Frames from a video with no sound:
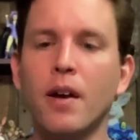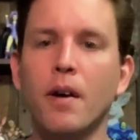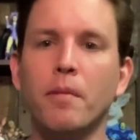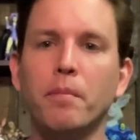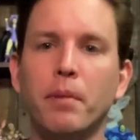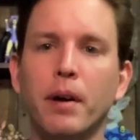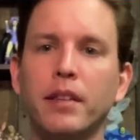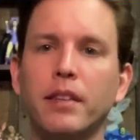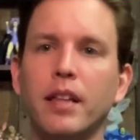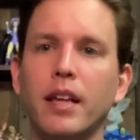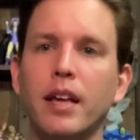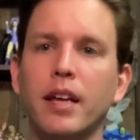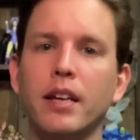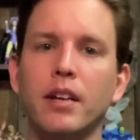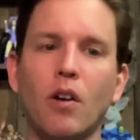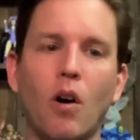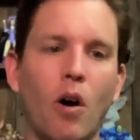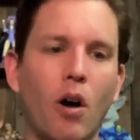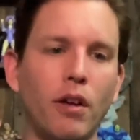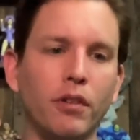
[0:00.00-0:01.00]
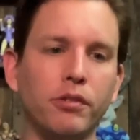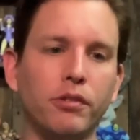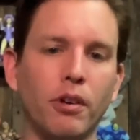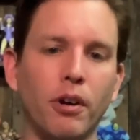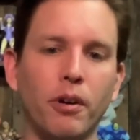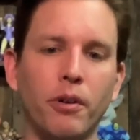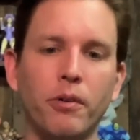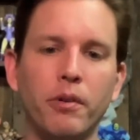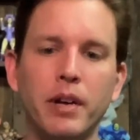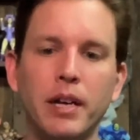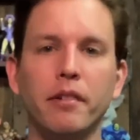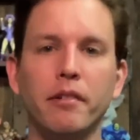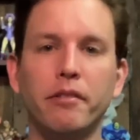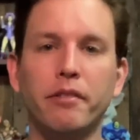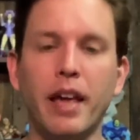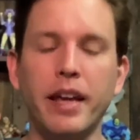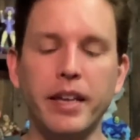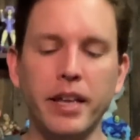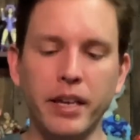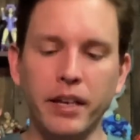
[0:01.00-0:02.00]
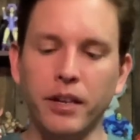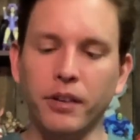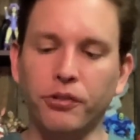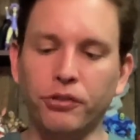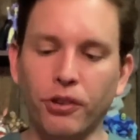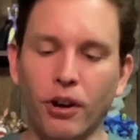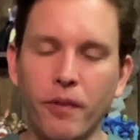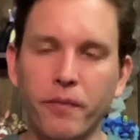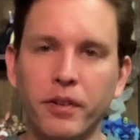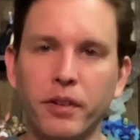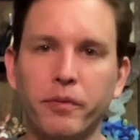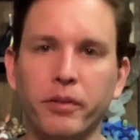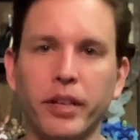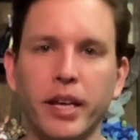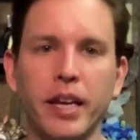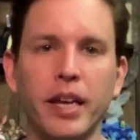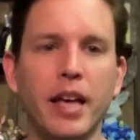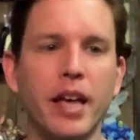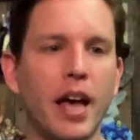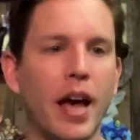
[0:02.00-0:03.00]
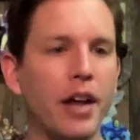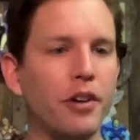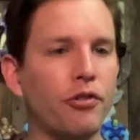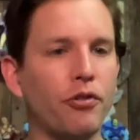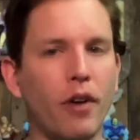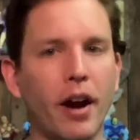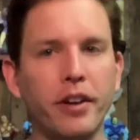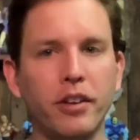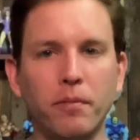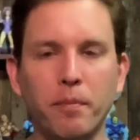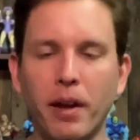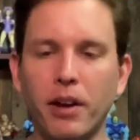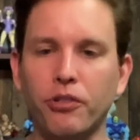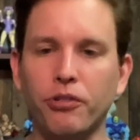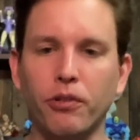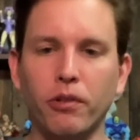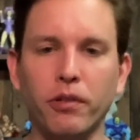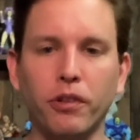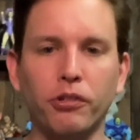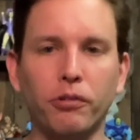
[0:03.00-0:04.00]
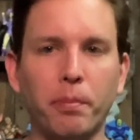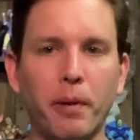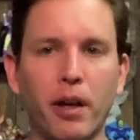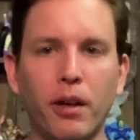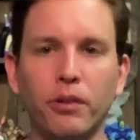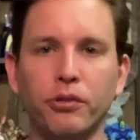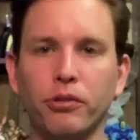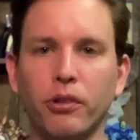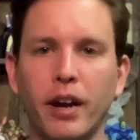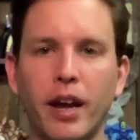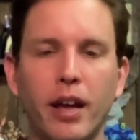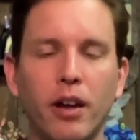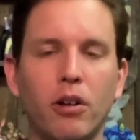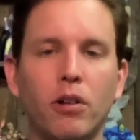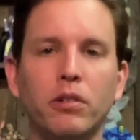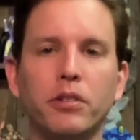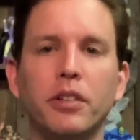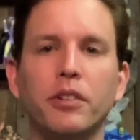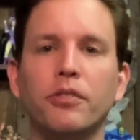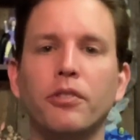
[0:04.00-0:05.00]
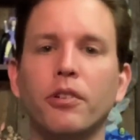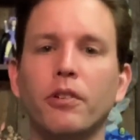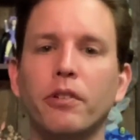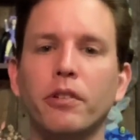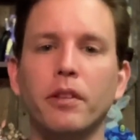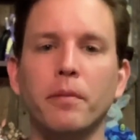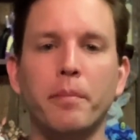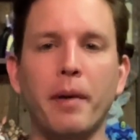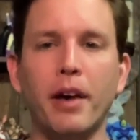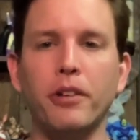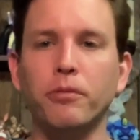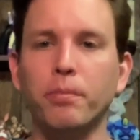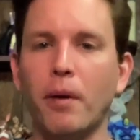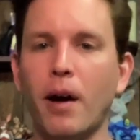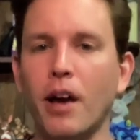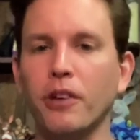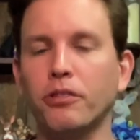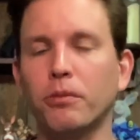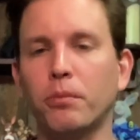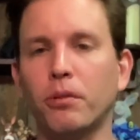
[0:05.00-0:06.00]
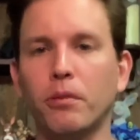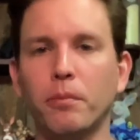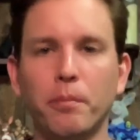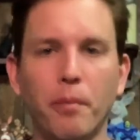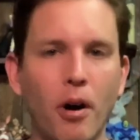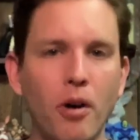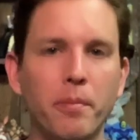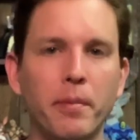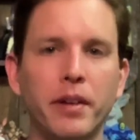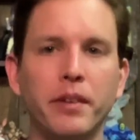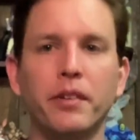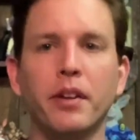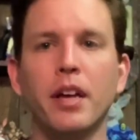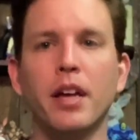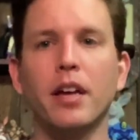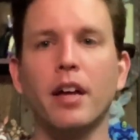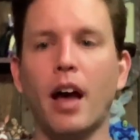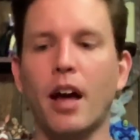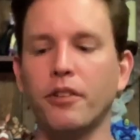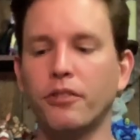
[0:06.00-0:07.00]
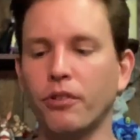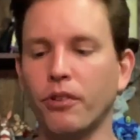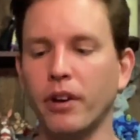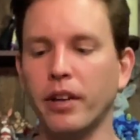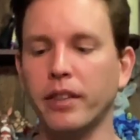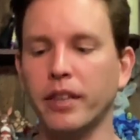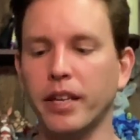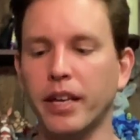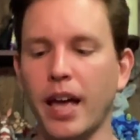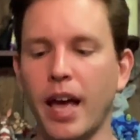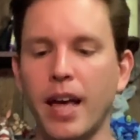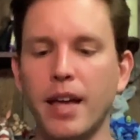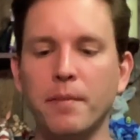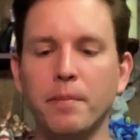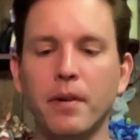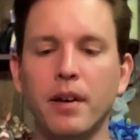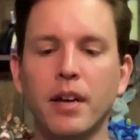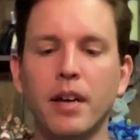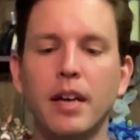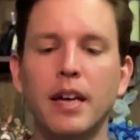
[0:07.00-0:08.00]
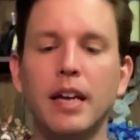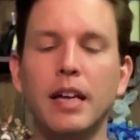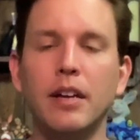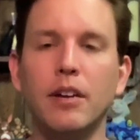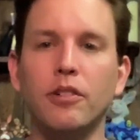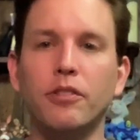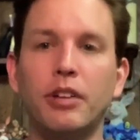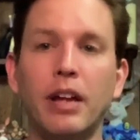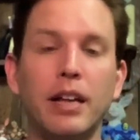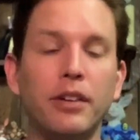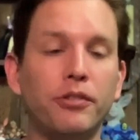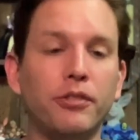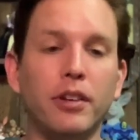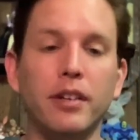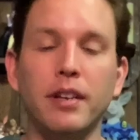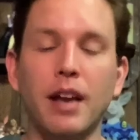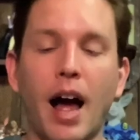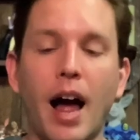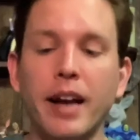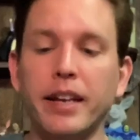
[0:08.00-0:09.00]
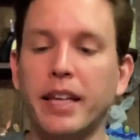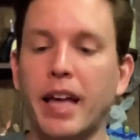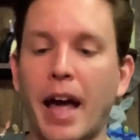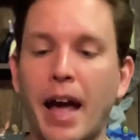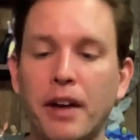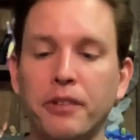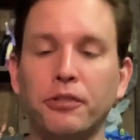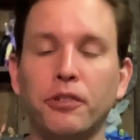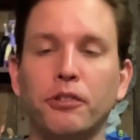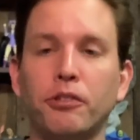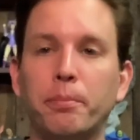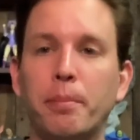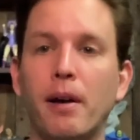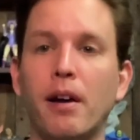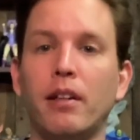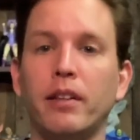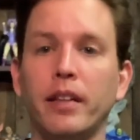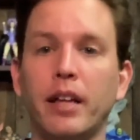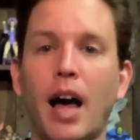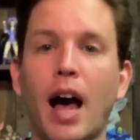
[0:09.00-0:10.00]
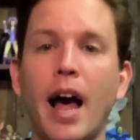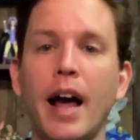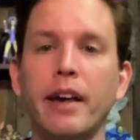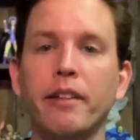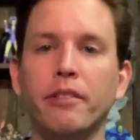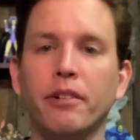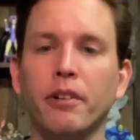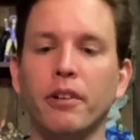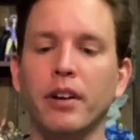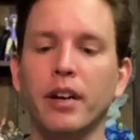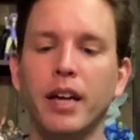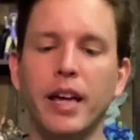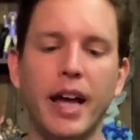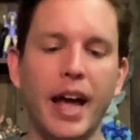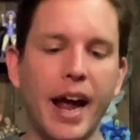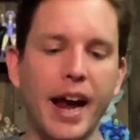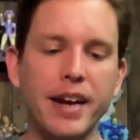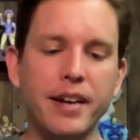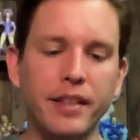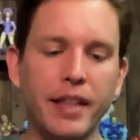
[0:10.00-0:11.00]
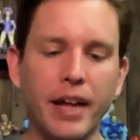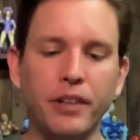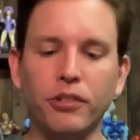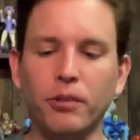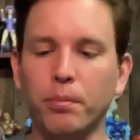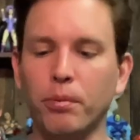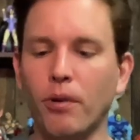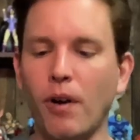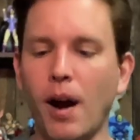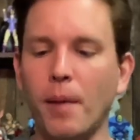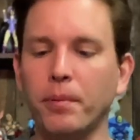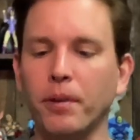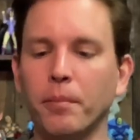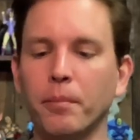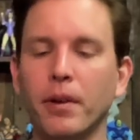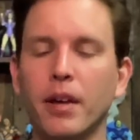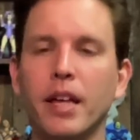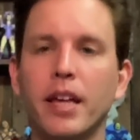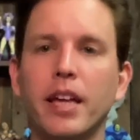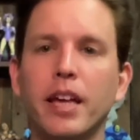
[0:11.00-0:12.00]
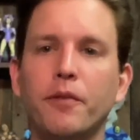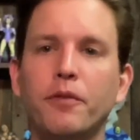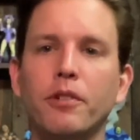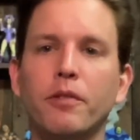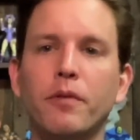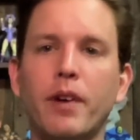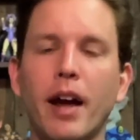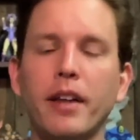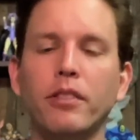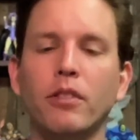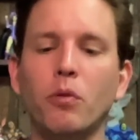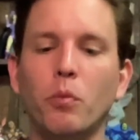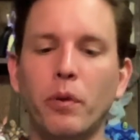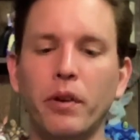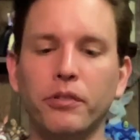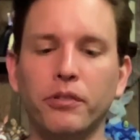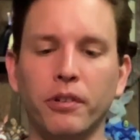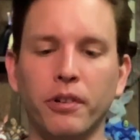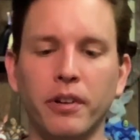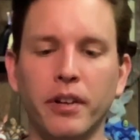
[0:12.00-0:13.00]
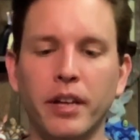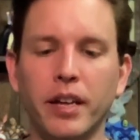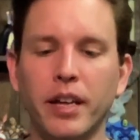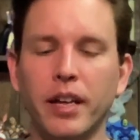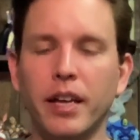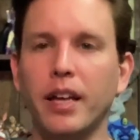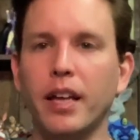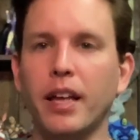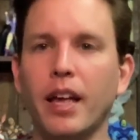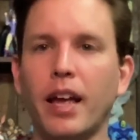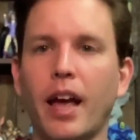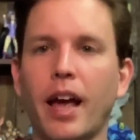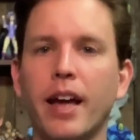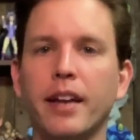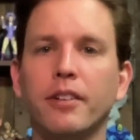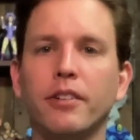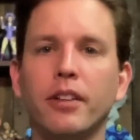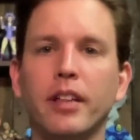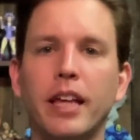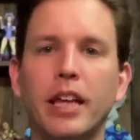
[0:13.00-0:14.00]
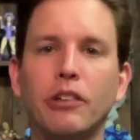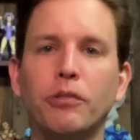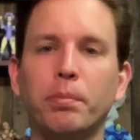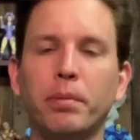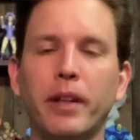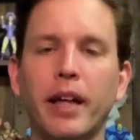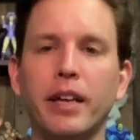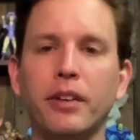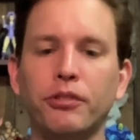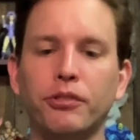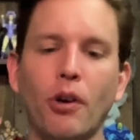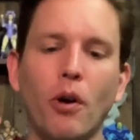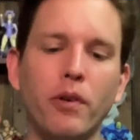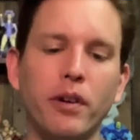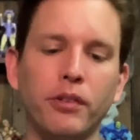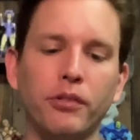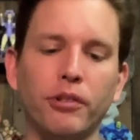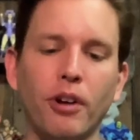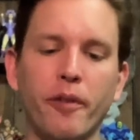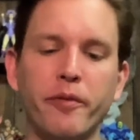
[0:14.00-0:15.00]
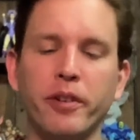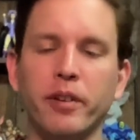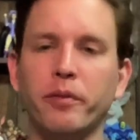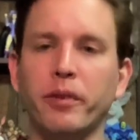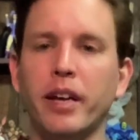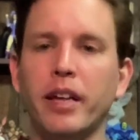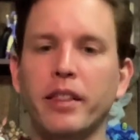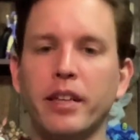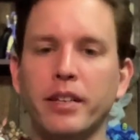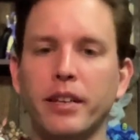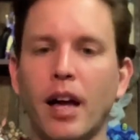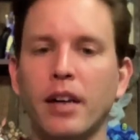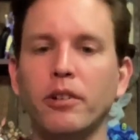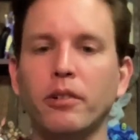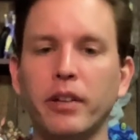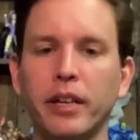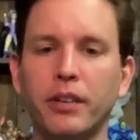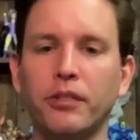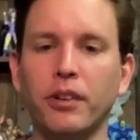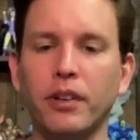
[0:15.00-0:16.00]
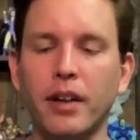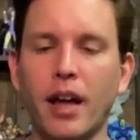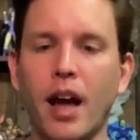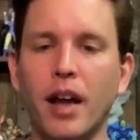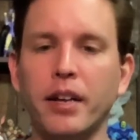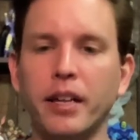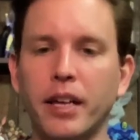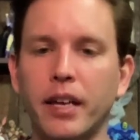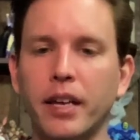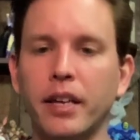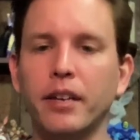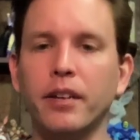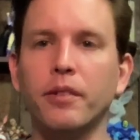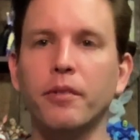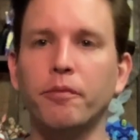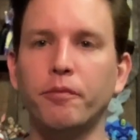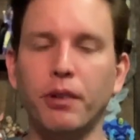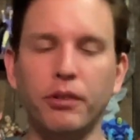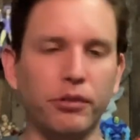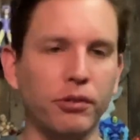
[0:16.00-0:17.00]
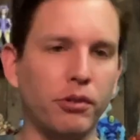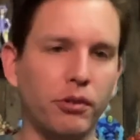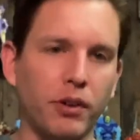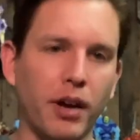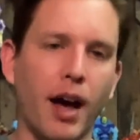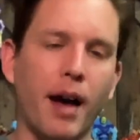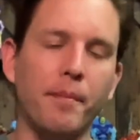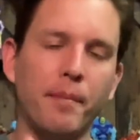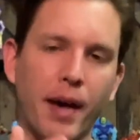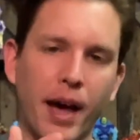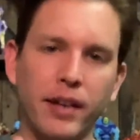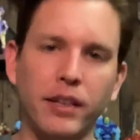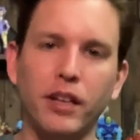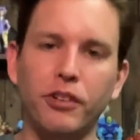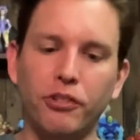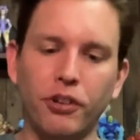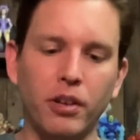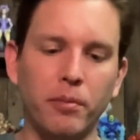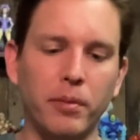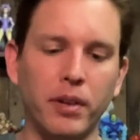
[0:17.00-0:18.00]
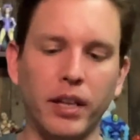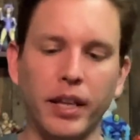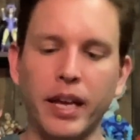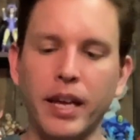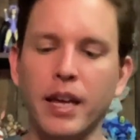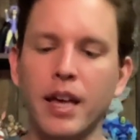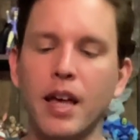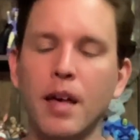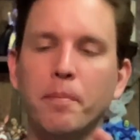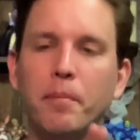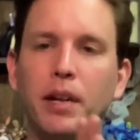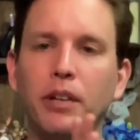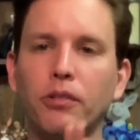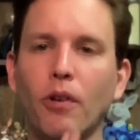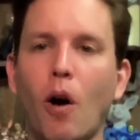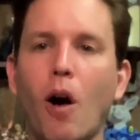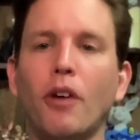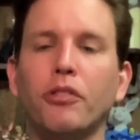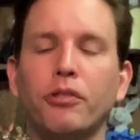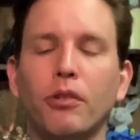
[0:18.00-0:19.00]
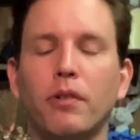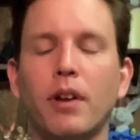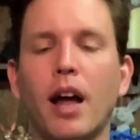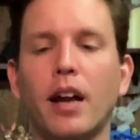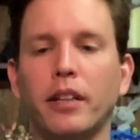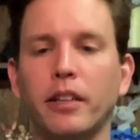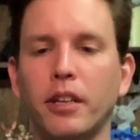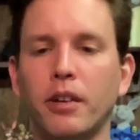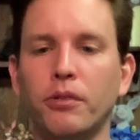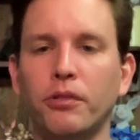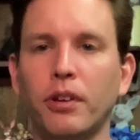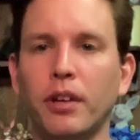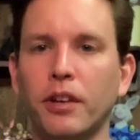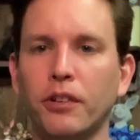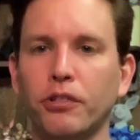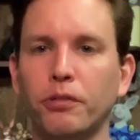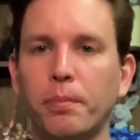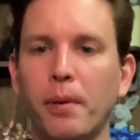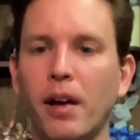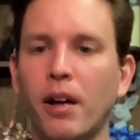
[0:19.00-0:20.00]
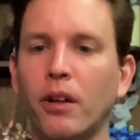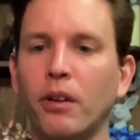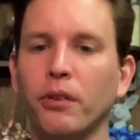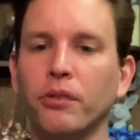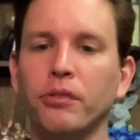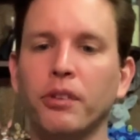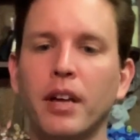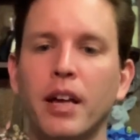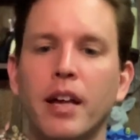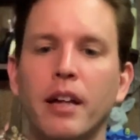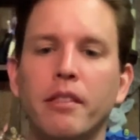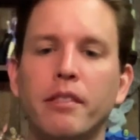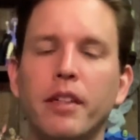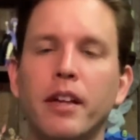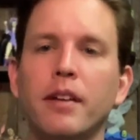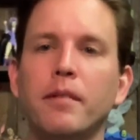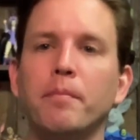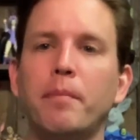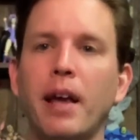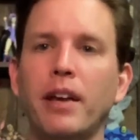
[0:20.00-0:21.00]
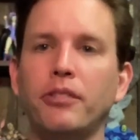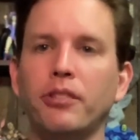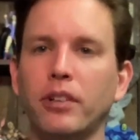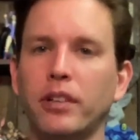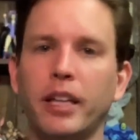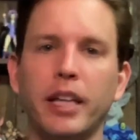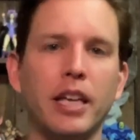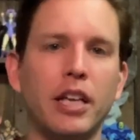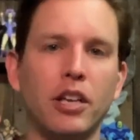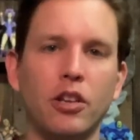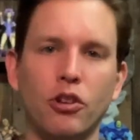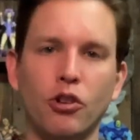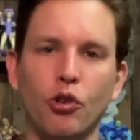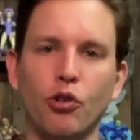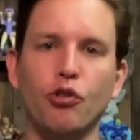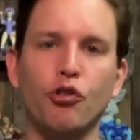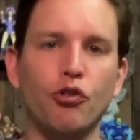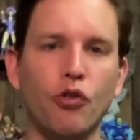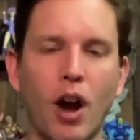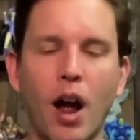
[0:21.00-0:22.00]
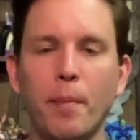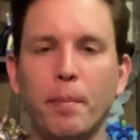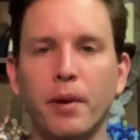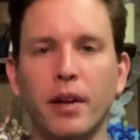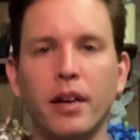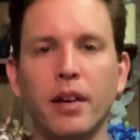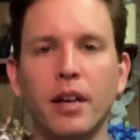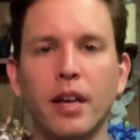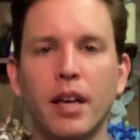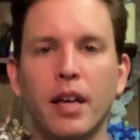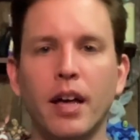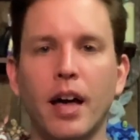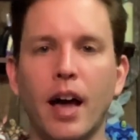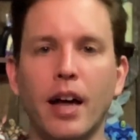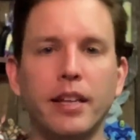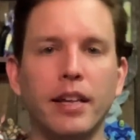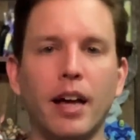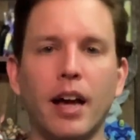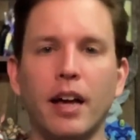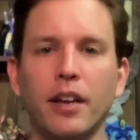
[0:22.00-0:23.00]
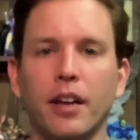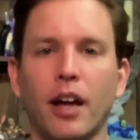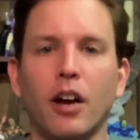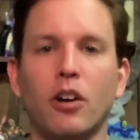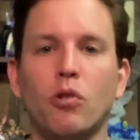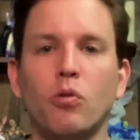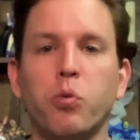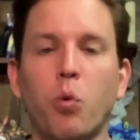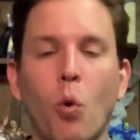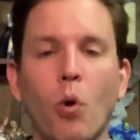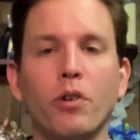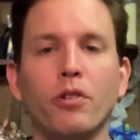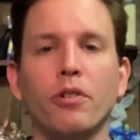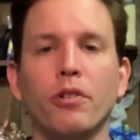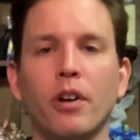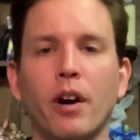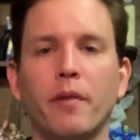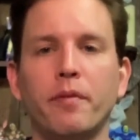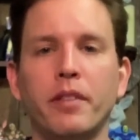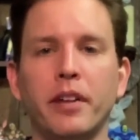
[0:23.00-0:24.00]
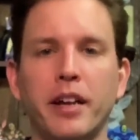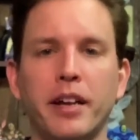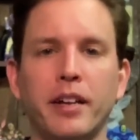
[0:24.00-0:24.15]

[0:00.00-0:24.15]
But then also, thinking conservatively and trying to make sure the spells are held until the best possible moment during the game tends to not cast a spell either. And that's a problem. If you've got the wizard and he's playing so conservatively that not only is he not in physical combat legitimately, but he's also not using his spells, then basically you're dropping a quarter of the